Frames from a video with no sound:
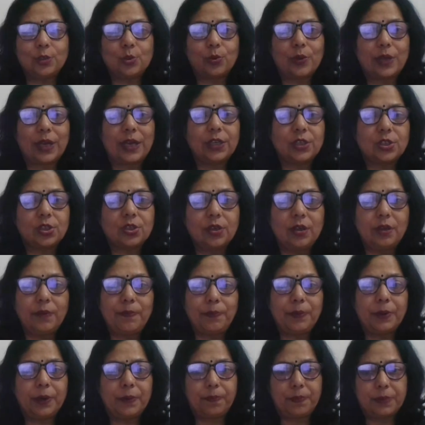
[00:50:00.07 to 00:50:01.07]
educational
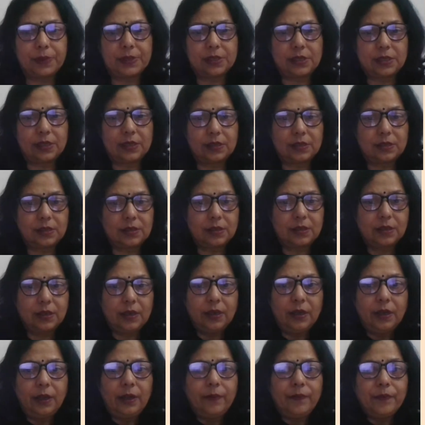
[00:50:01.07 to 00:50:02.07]
purposes.
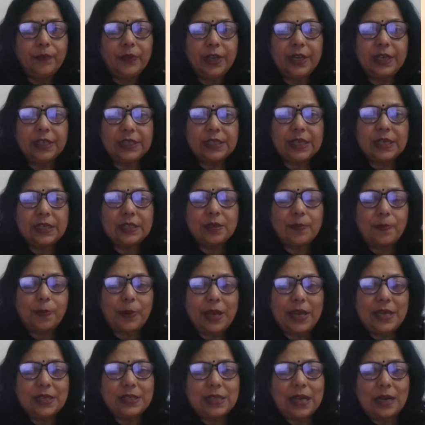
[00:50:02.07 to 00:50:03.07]
It says a
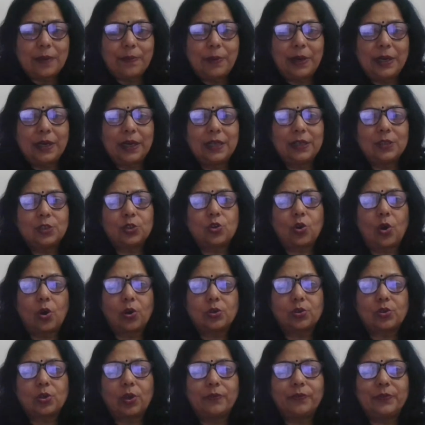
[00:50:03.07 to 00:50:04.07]
place that maintains
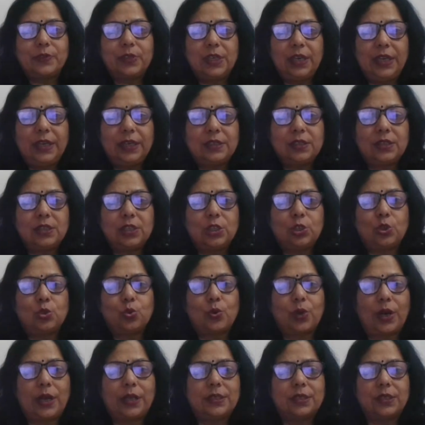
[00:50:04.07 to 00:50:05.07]
stocks of seeds,
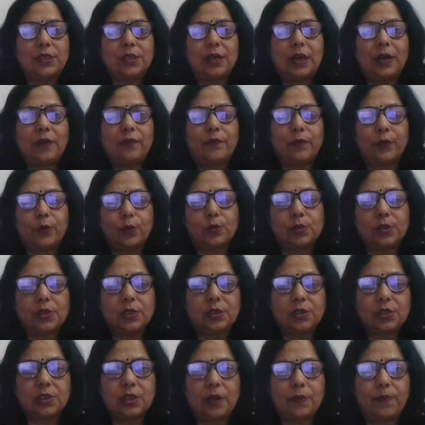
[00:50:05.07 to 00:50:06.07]
tissue culture and
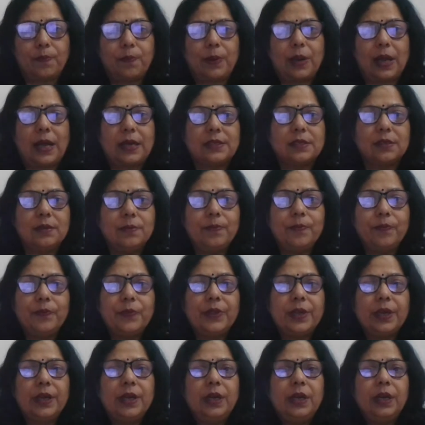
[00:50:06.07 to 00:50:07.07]
frozen germplasm.
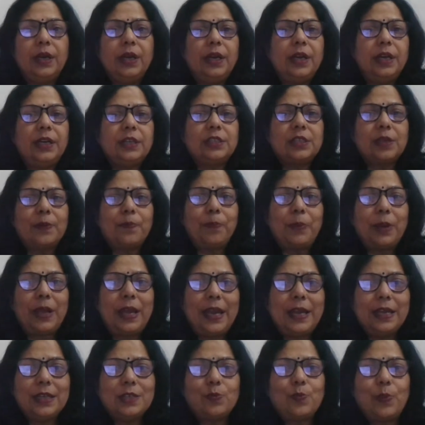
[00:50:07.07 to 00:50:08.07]
It's a
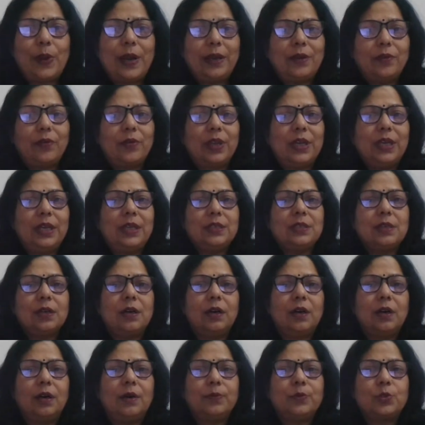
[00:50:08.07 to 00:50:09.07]
place where trees,
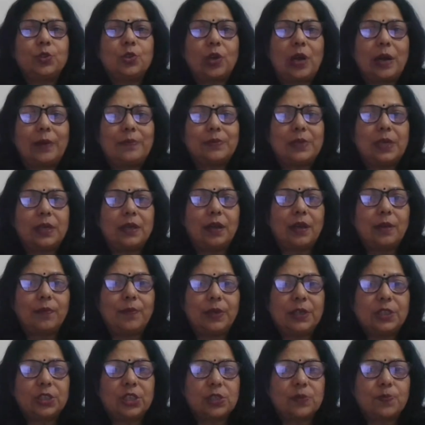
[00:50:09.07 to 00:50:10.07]
herbs, shrubs and
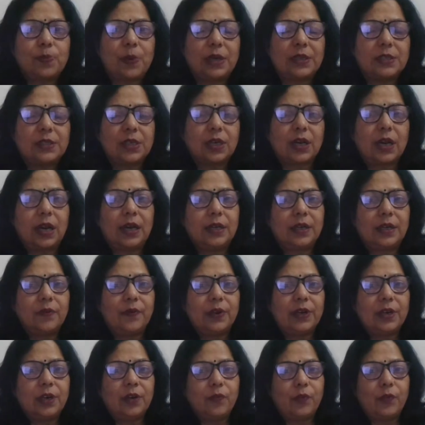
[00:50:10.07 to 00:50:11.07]
herbaceous plants are
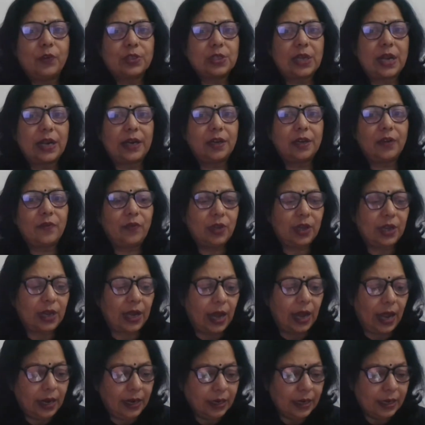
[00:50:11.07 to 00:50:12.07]
cultivated for scientific
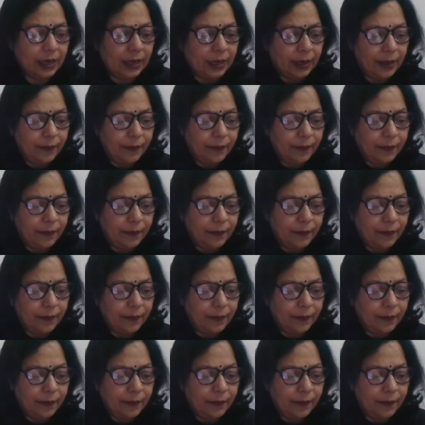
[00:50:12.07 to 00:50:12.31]
and